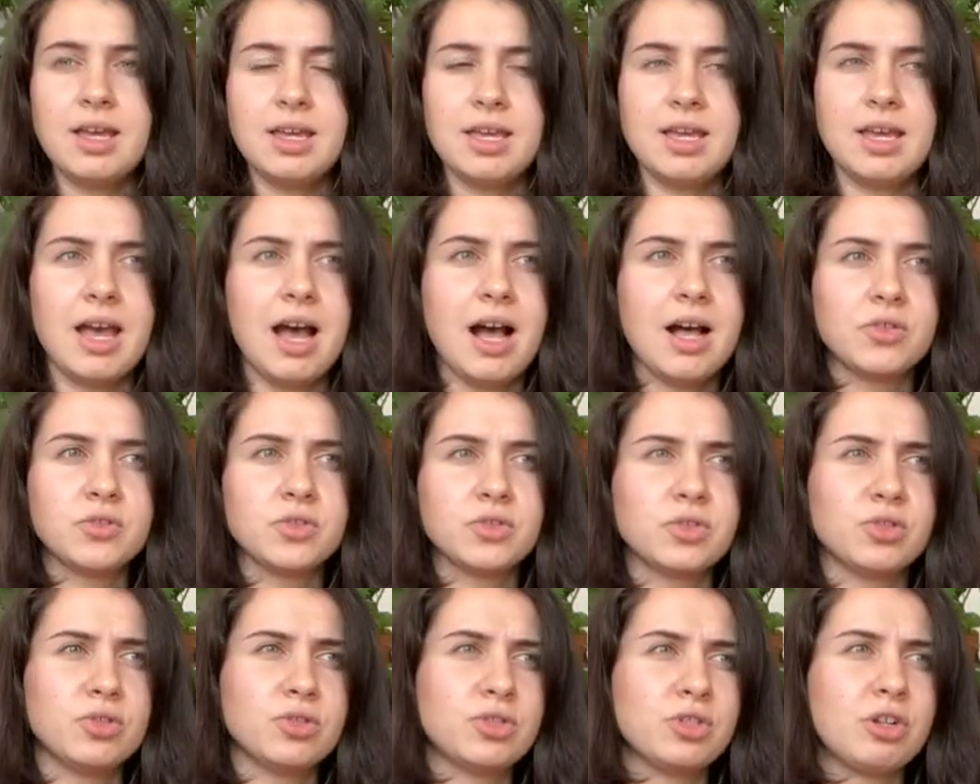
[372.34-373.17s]
It
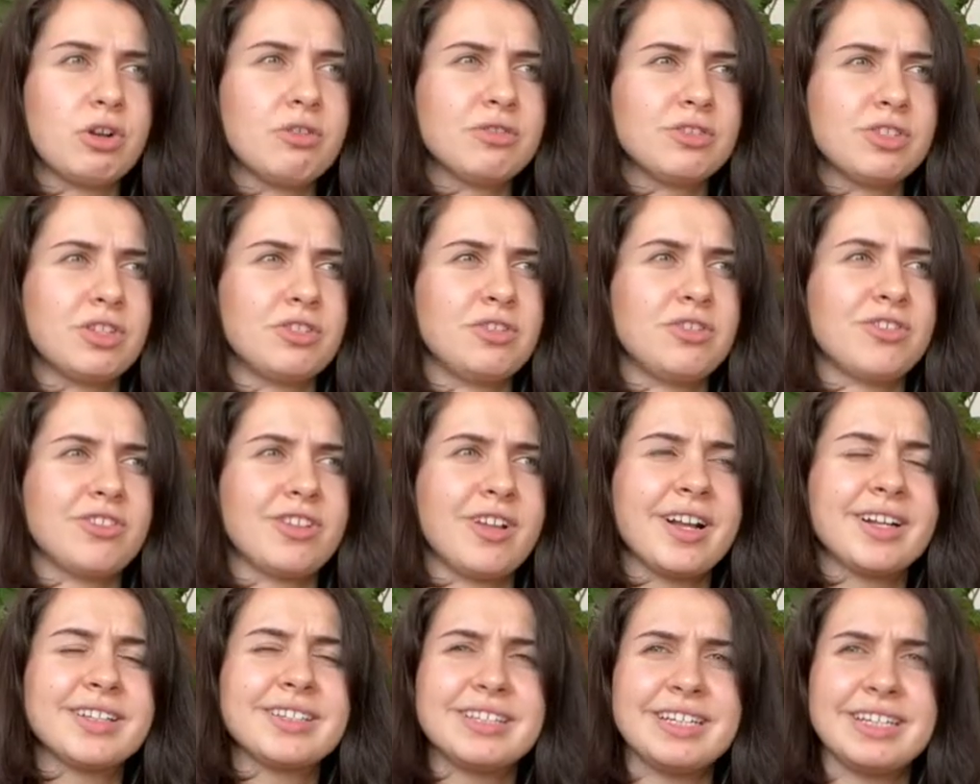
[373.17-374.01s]
also shows that you're
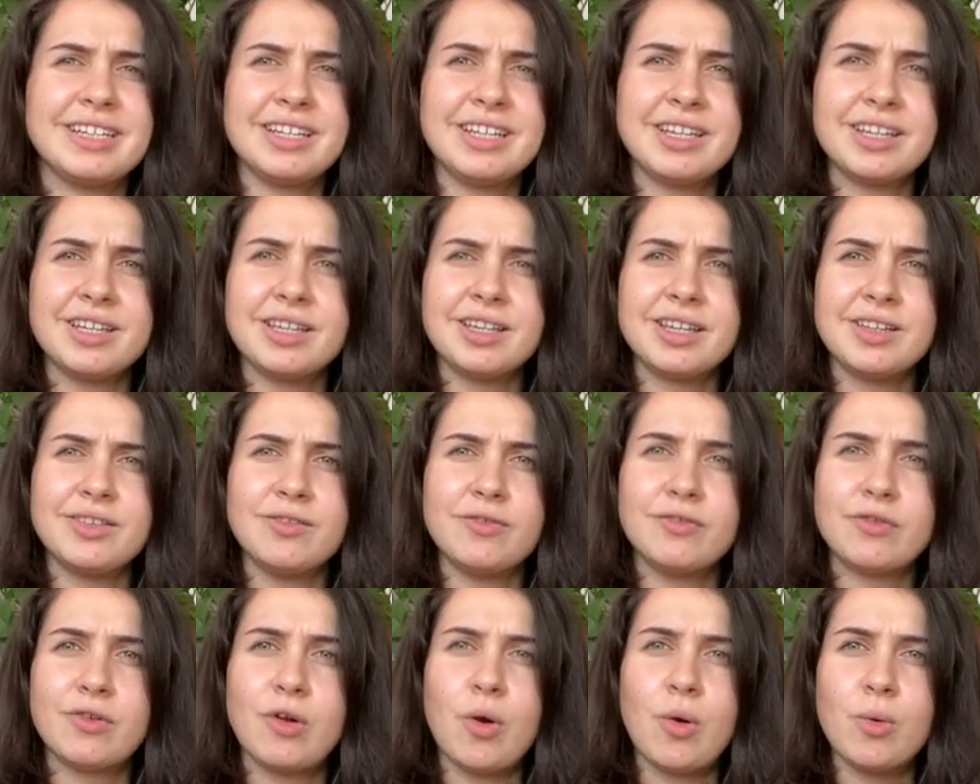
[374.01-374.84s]
not cleaning it
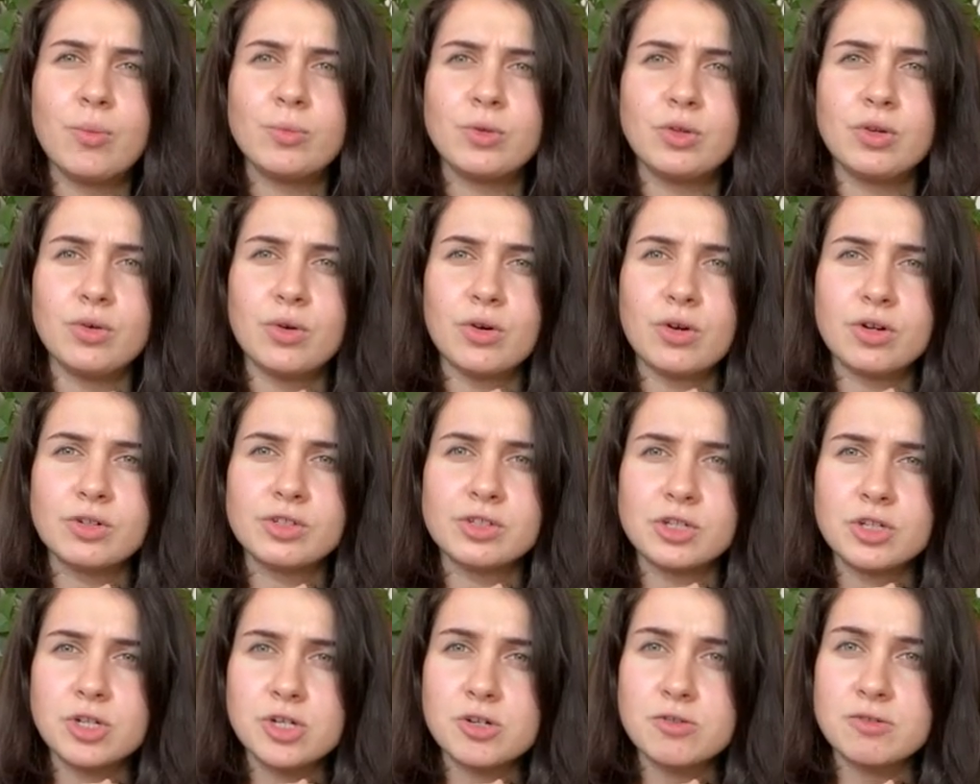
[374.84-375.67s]
from your
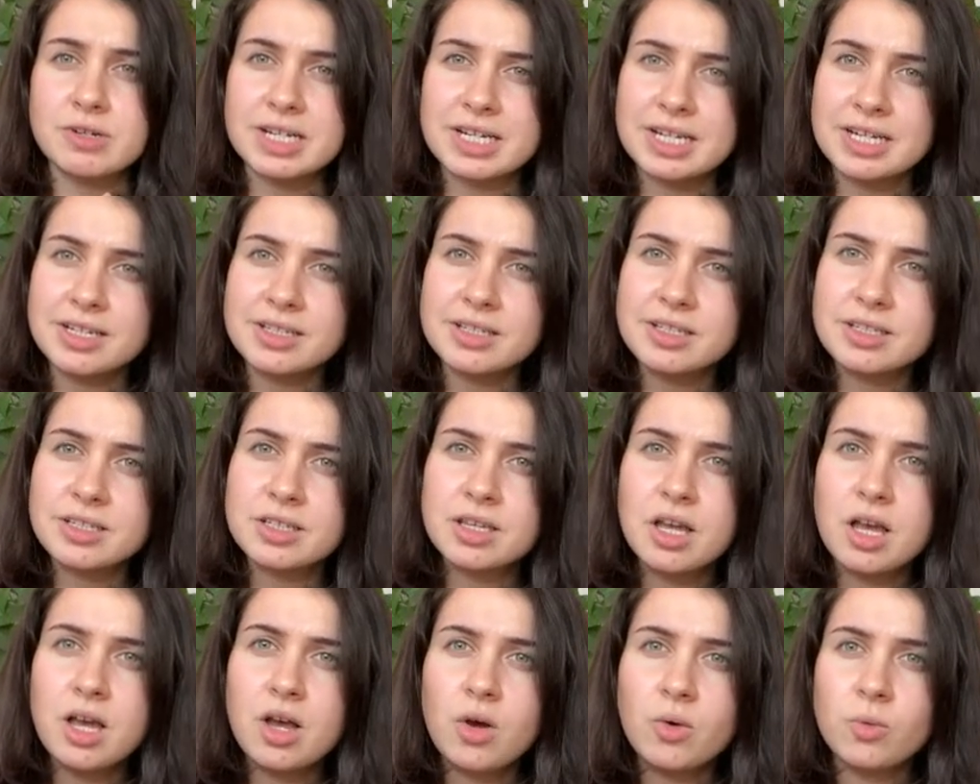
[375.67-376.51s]
strings,
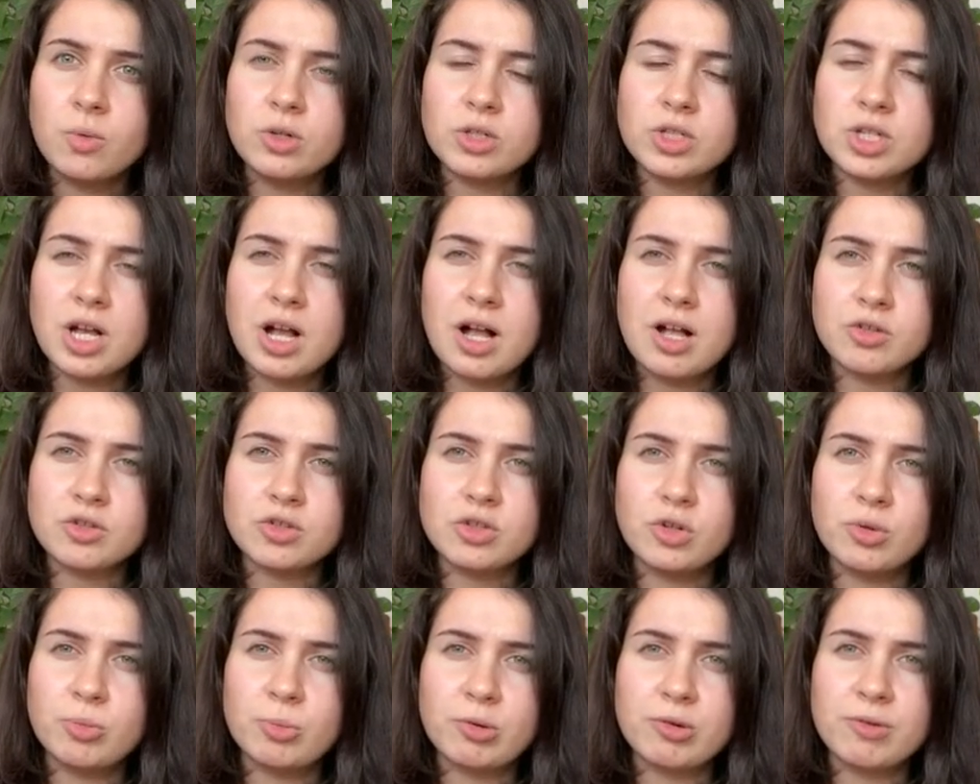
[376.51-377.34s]
which
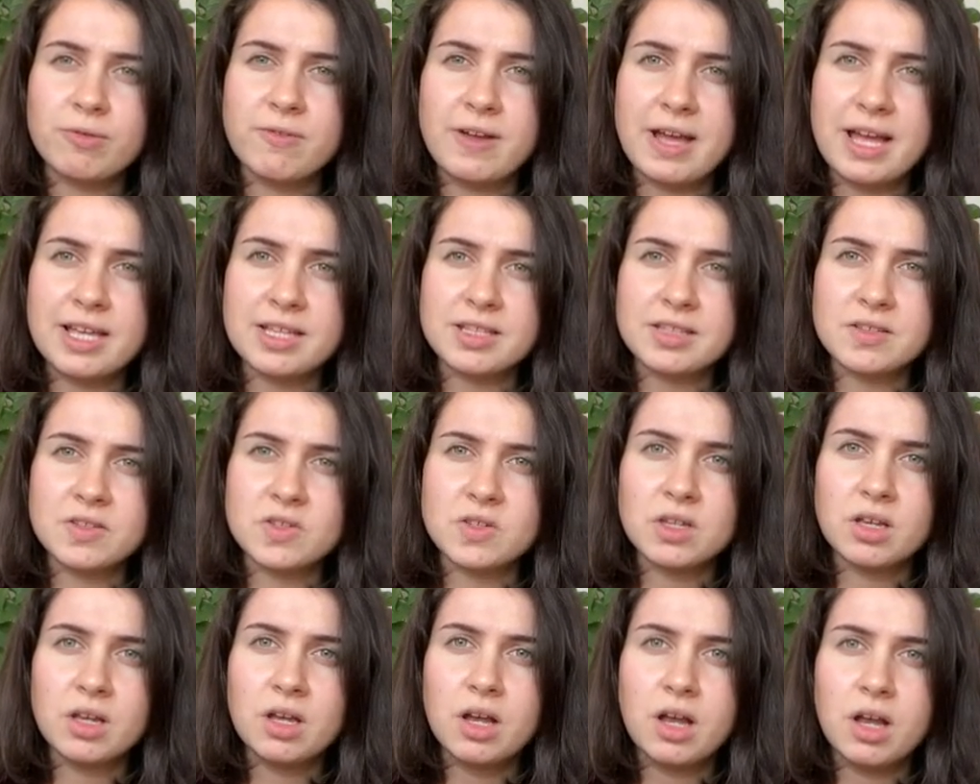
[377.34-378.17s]
also
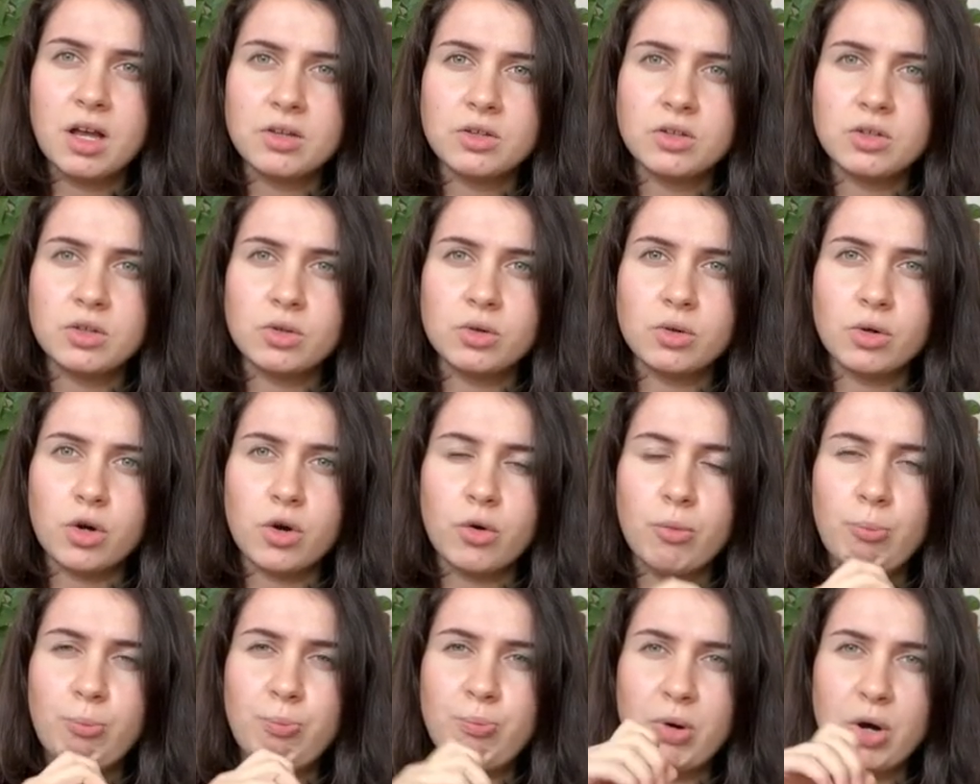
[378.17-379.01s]
prevents your
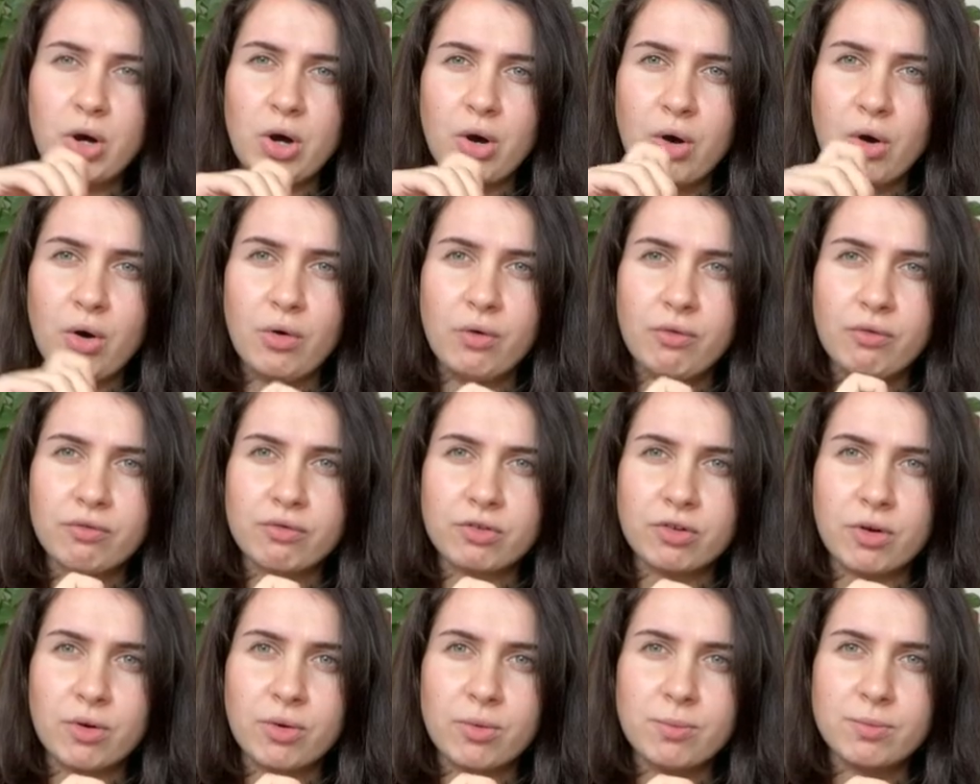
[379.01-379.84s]
bow
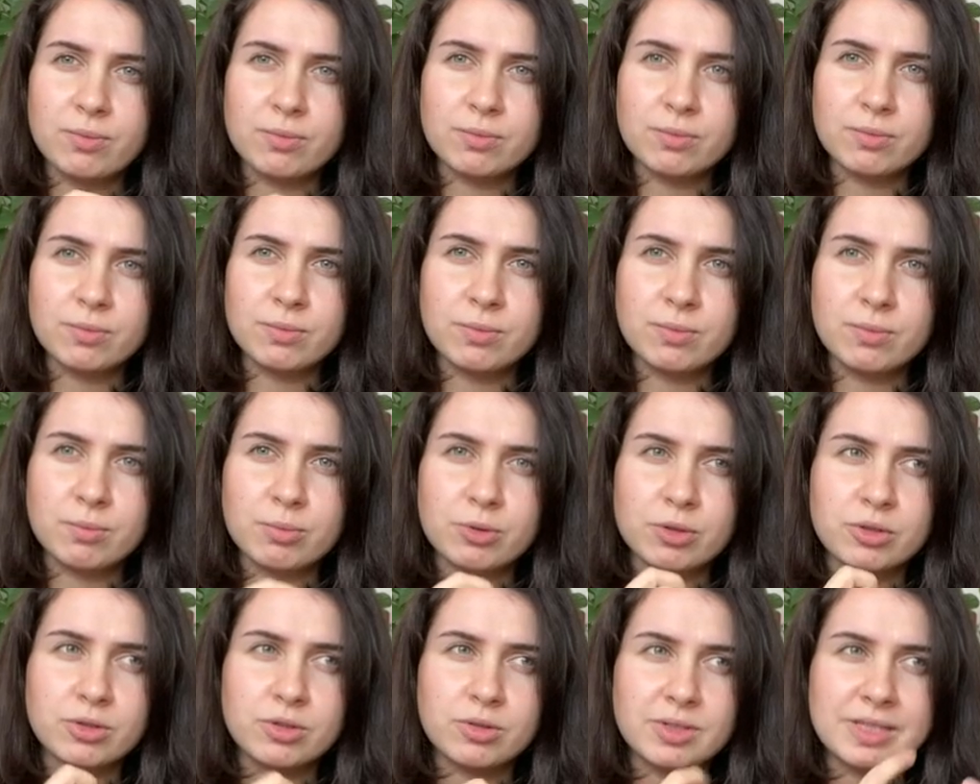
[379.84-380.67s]
from
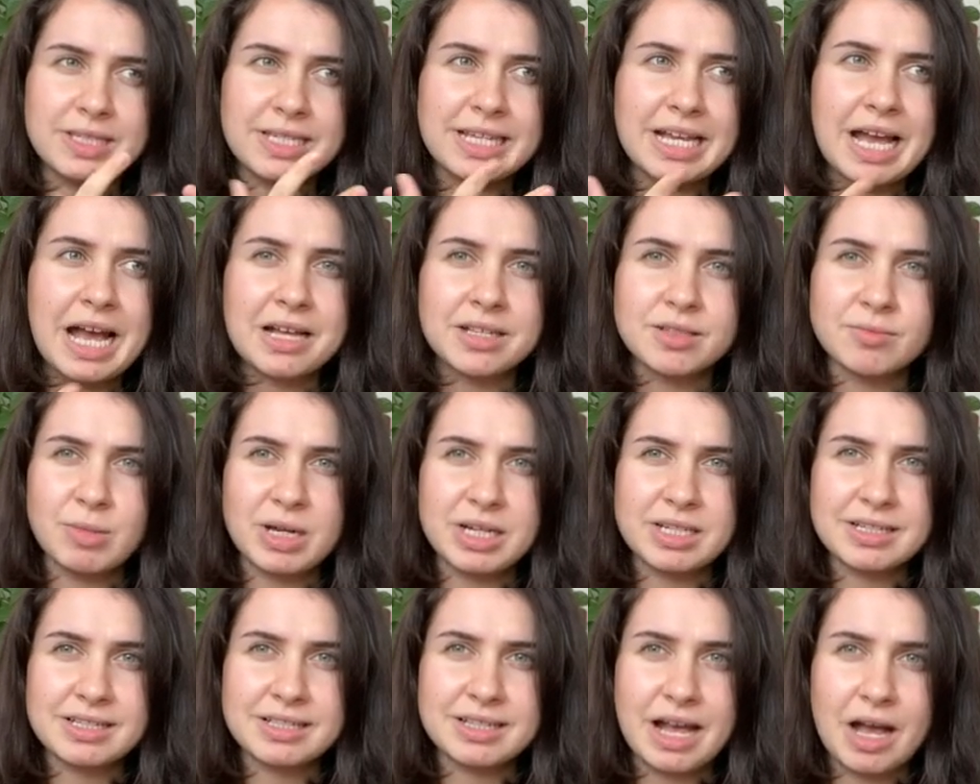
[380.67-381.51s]
producing as
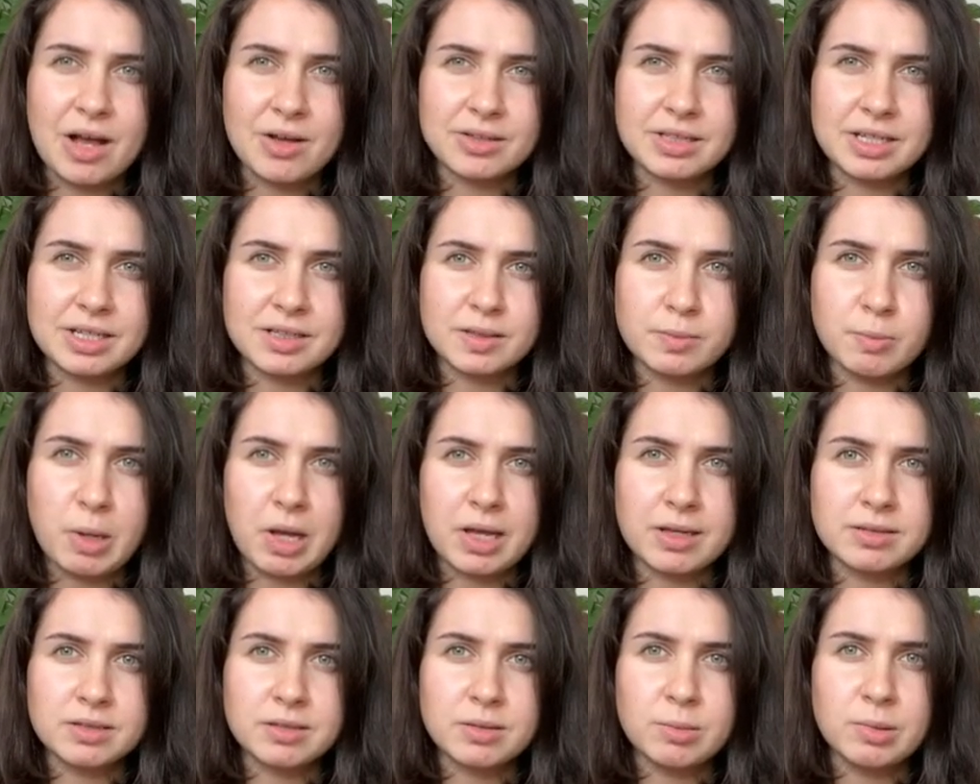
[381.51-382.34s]
much sound as
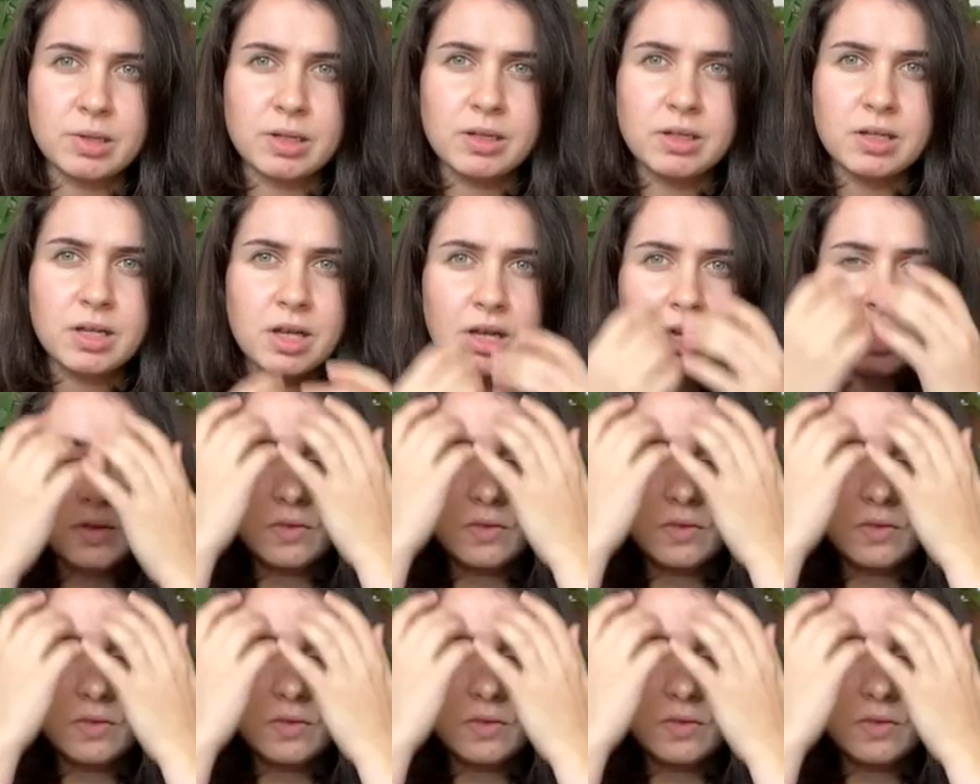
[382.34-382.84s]
possible.